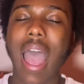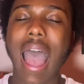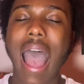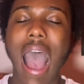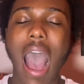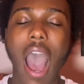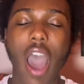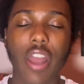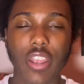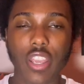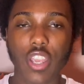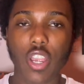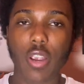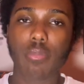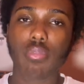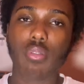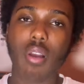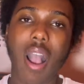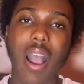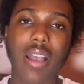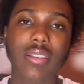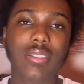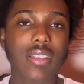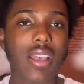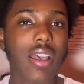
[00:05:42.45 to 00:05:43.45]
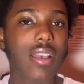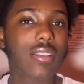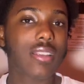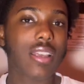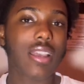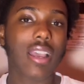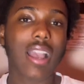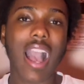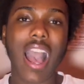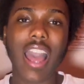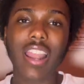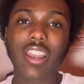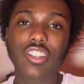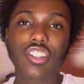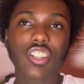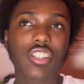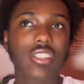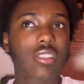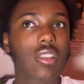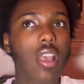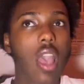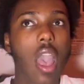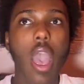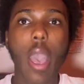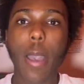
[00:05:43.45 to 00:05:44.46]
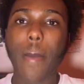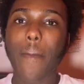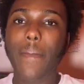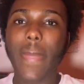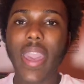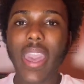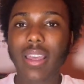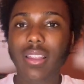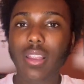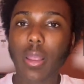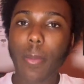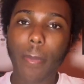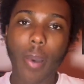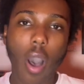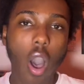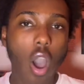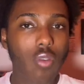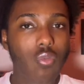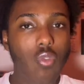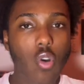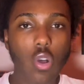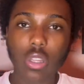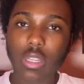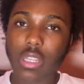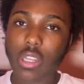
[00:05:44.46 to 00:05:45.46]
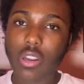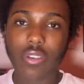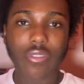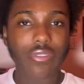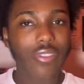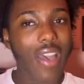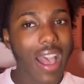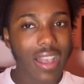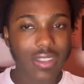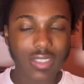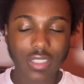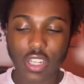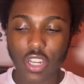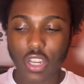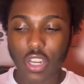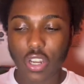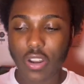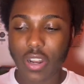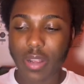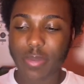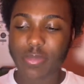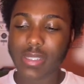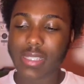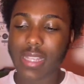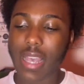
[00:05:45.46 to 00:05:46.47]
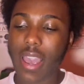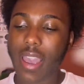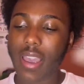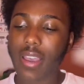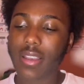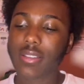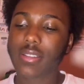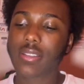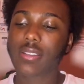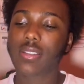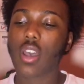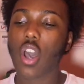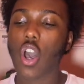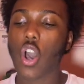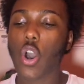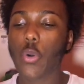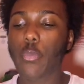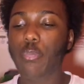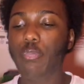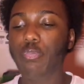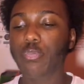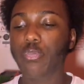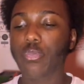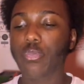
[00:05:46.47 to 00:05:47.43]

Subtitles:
out of your process and kind of just make the ball roll a little faster. You know what I'm saying? So